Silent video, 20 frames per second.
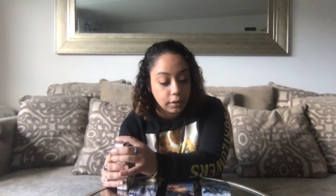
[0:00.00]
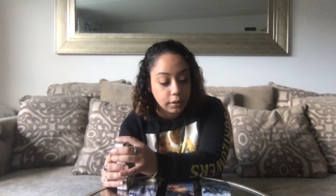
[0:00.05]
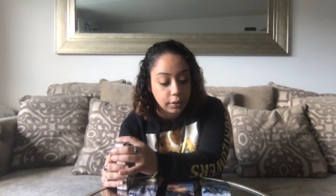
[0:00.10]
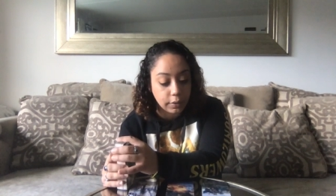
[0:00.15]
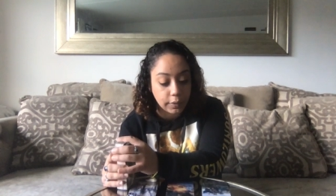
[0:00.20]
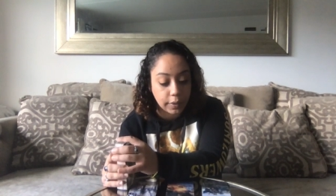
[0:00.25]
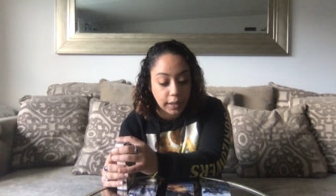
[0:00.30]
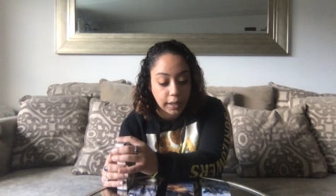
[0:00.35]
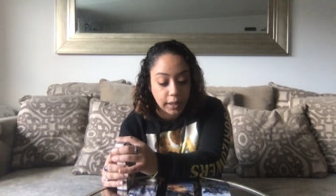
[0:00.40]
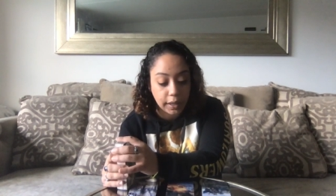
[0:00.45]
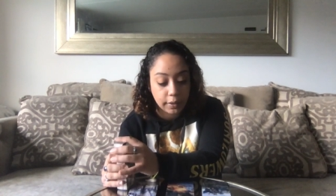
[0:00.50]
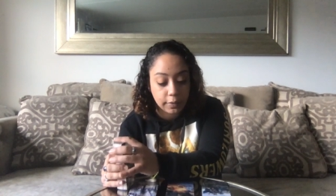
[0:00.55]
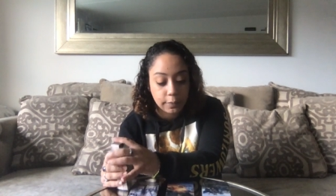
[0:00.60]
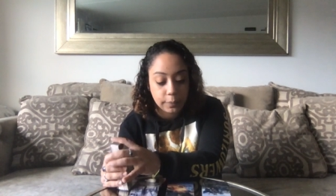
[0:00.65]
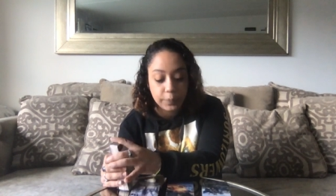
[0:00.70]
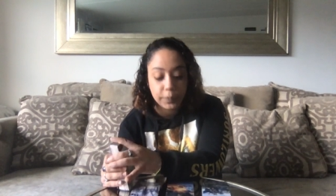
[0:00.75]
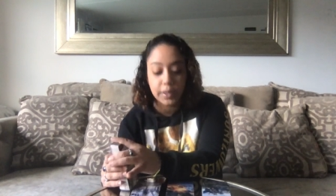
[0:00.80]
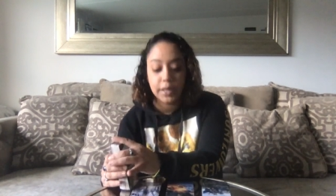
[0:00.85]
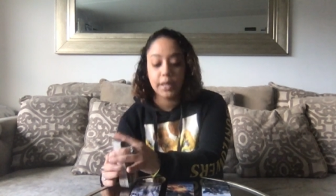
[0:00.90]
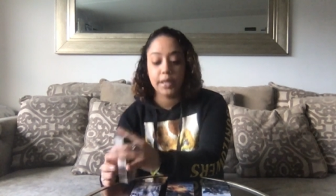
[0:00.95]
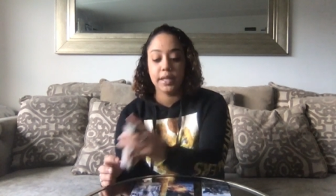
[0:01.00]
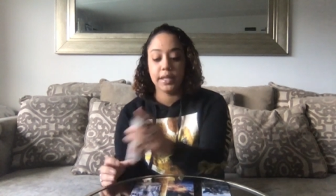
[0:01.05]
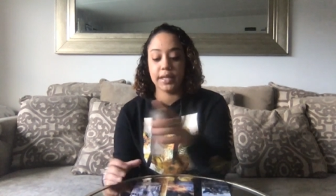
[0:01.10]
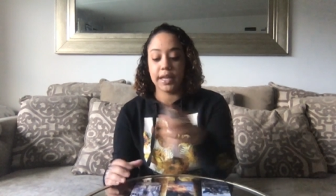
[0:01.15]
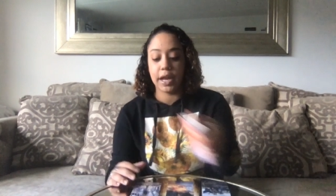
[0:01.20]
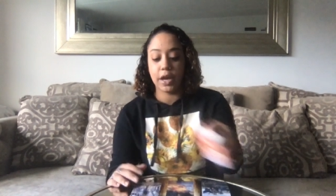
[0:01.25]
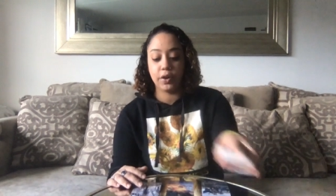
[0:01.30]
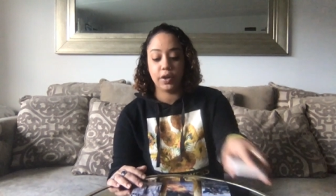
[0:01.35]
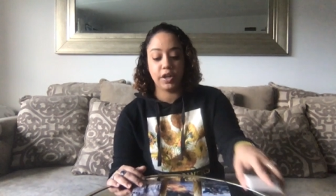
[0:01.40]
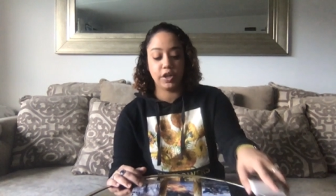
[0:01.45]
Okay.
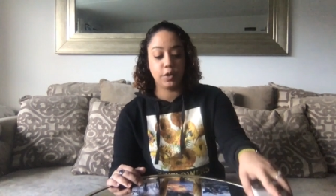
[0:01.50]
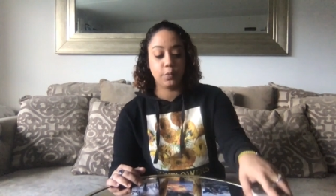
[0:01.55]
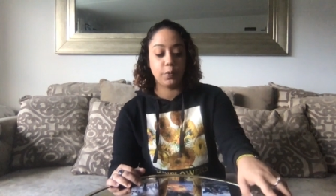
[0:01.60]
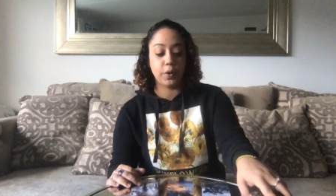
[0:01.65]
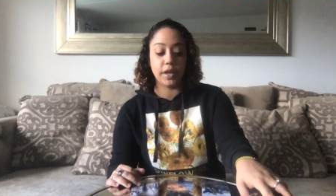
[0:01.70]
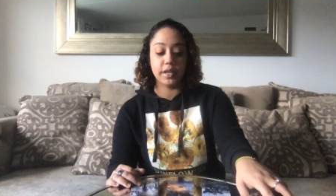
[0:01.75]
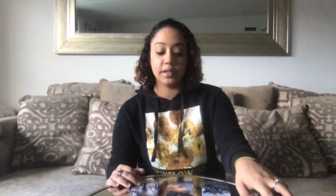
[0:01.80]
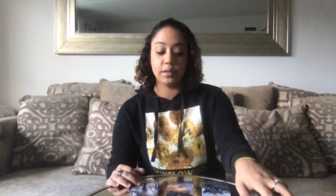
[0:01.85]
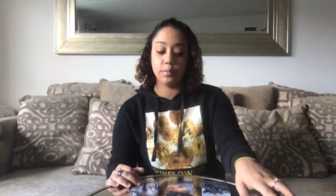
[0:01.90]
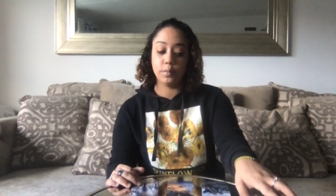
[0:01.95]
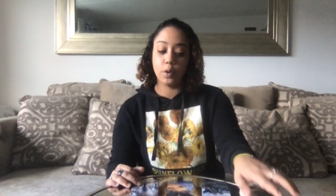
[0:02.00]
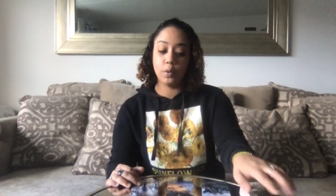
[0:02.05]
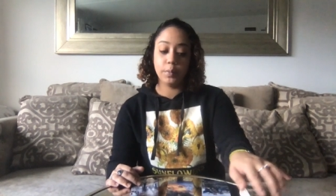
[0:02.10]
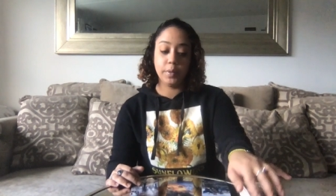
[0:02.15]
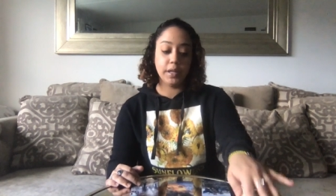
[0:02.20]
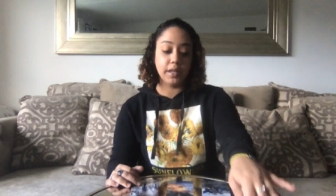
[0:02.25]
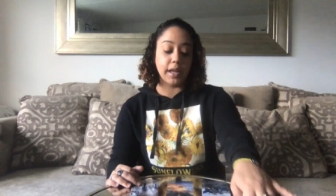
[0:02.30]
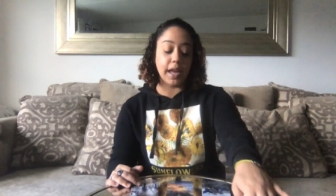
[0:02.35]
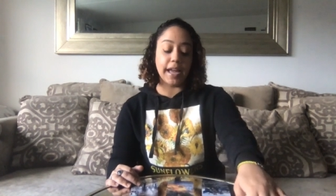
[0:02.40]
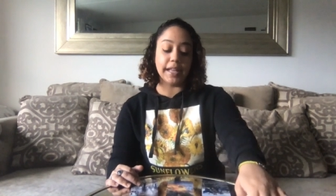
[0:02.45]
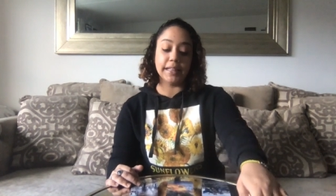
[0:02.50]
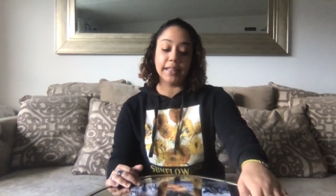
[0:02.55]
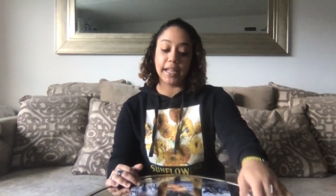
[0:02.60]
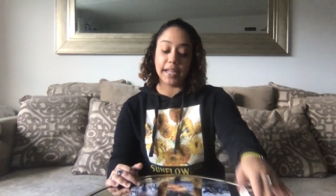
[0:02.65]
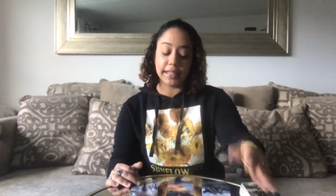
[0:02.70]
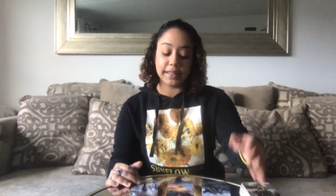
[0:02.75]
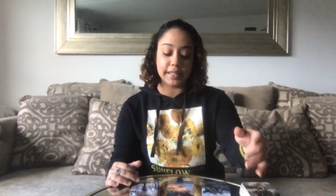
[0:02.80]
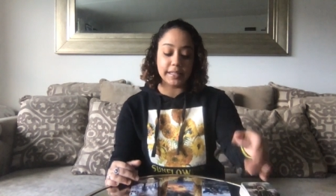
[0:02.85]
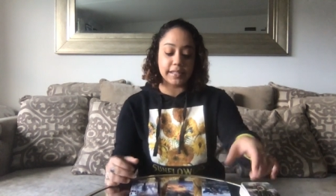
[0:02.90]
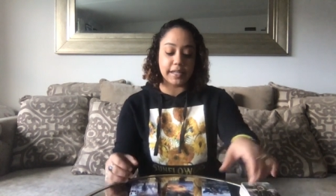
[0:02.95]
Now, in your present moment, I
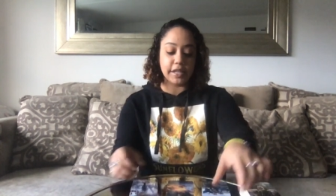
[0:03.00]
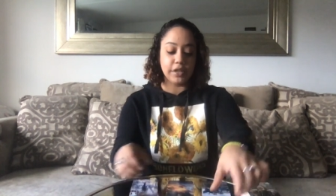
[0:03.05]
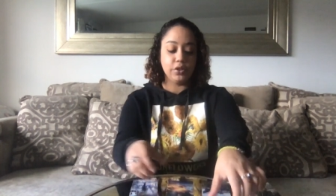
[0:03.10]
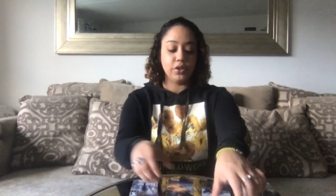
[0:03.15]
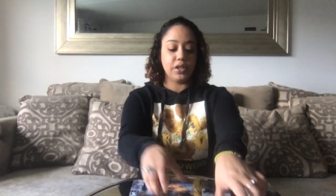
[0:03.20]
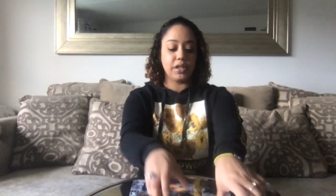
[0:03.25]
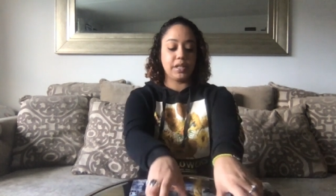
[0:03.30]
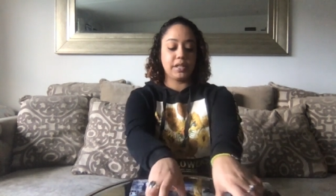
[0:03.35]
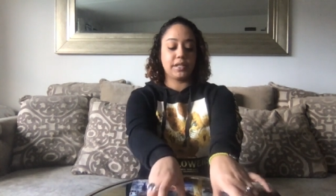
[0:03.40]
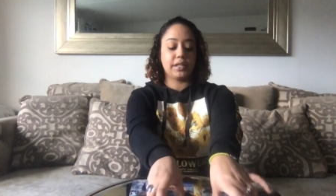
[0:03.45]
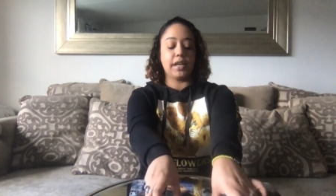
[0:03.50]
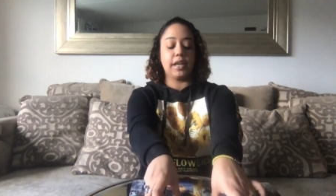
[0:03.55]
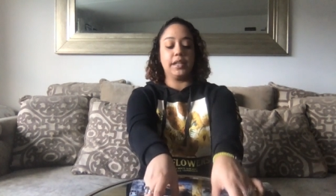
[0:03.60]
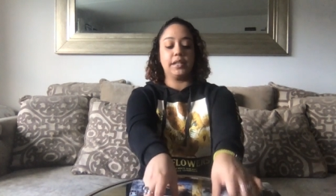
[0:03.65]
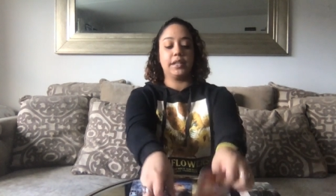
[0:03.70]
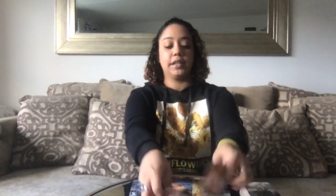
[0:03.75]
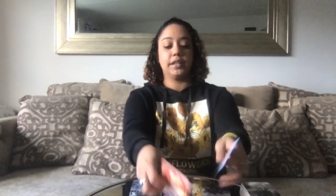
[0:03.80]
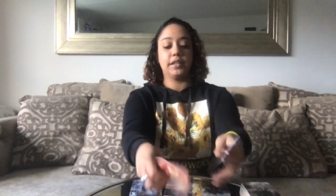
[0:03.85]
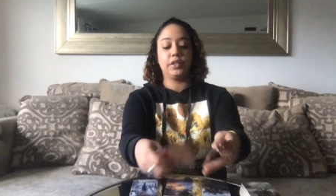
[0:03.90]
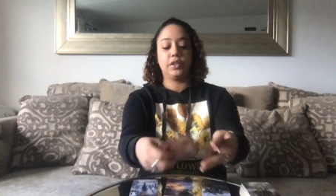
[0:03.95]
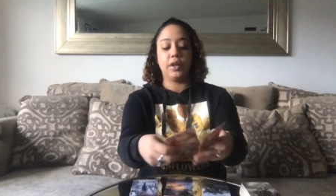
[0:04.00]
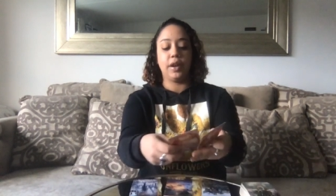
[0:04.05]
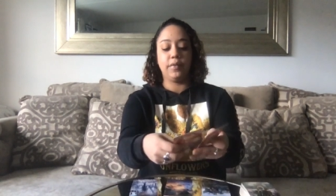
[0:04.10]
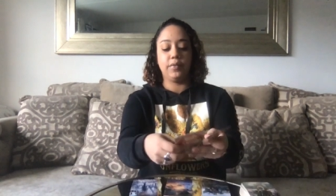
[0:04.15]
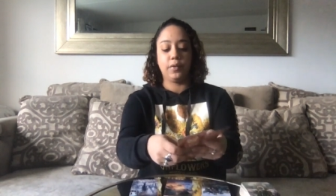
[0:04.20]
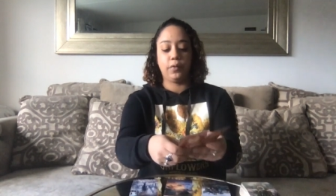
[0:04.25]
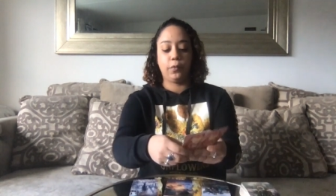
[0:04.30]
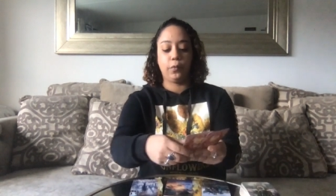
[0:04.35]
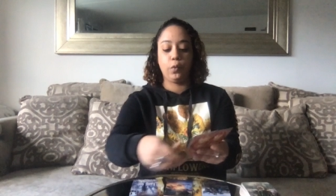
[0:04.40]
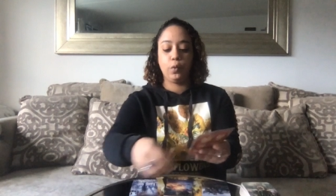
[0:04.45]
like these energies, guys, because you
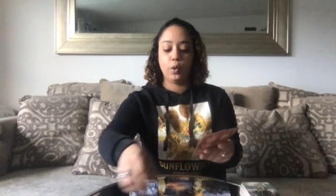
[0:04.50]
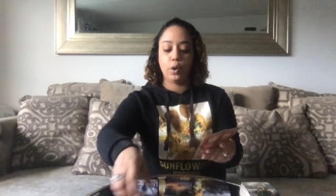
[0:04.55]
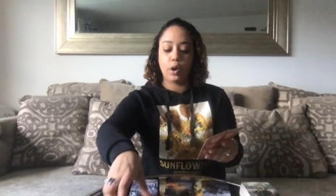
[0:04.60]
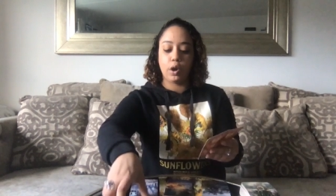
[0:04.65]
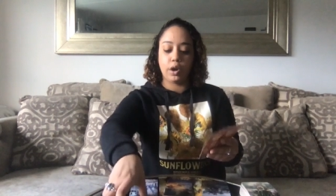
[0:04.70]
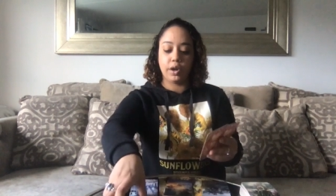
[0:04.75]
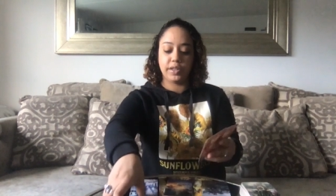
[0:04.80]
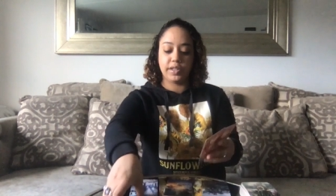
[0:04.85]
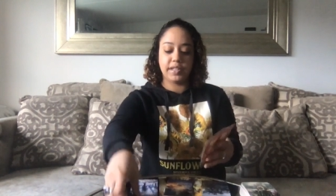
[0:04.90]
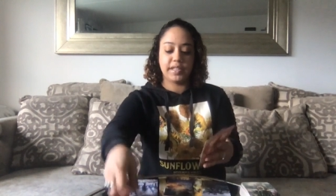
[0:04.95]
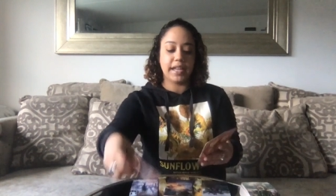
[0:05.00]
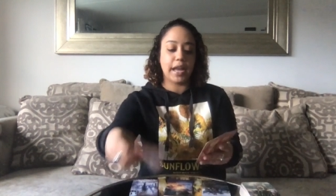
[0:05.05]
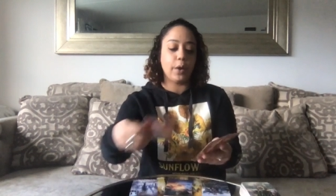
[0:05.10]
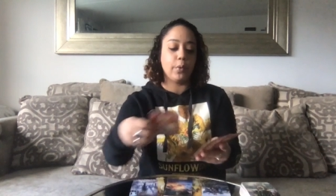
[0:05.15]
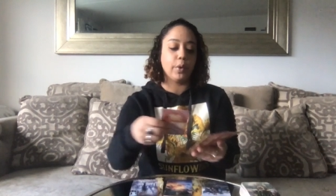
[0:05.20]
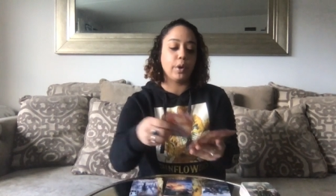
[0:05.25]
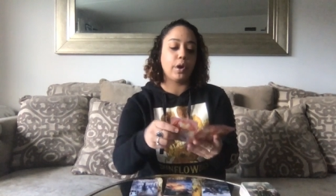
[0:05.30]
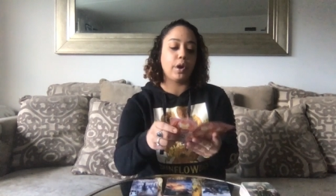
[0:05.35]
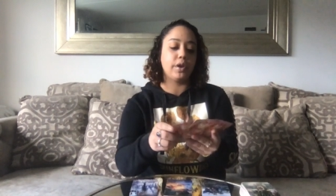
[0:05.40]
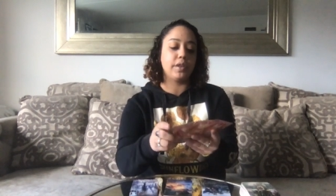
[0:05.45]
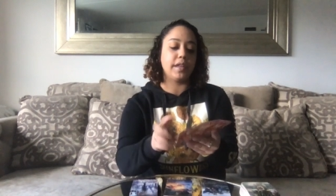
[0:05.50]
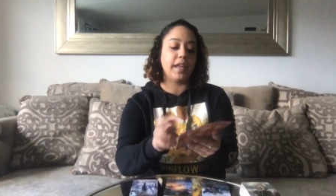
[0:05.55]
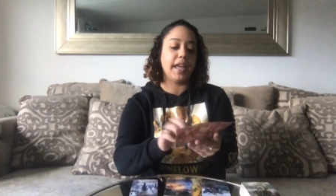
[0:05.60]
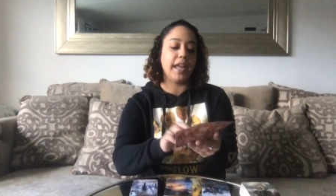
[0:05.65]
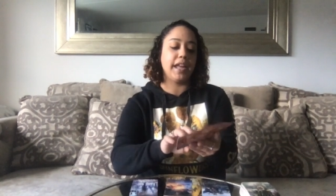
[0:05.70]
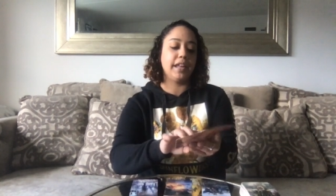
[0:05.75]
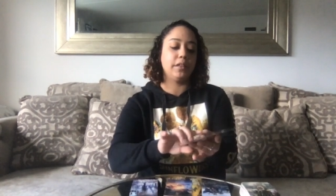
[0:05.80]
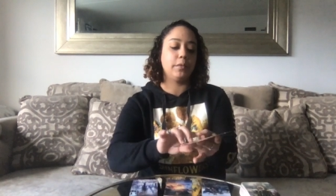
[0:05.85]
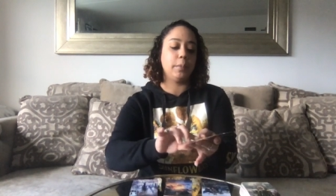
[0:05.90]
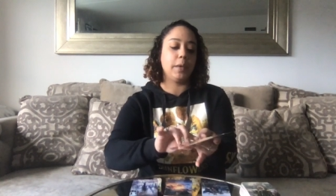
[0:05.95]
have the Fool card, the Tower card, the
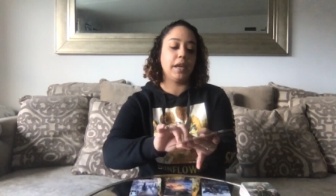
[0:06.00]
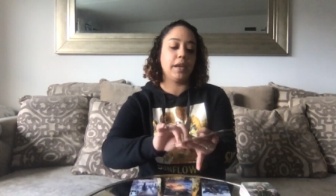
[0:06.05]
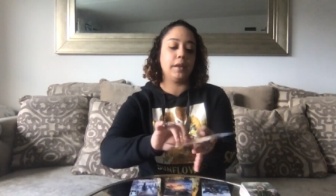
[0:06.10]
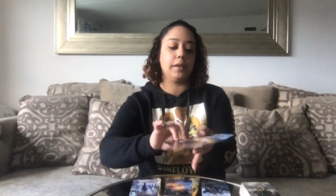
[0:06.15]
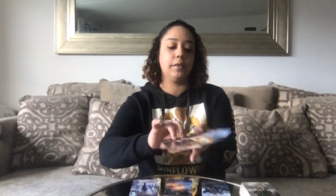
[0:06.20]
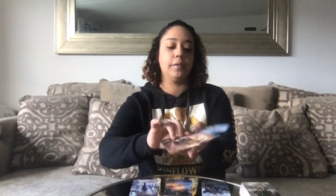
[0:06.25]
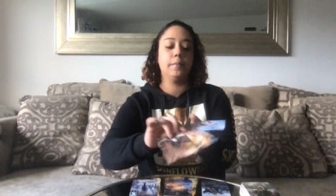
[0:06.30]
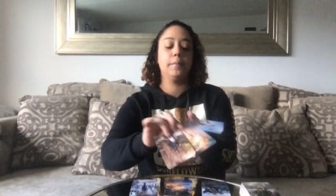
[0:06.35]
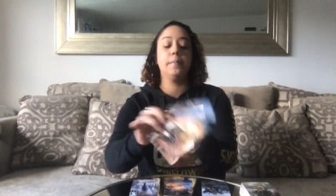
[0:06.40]
Hanged Man.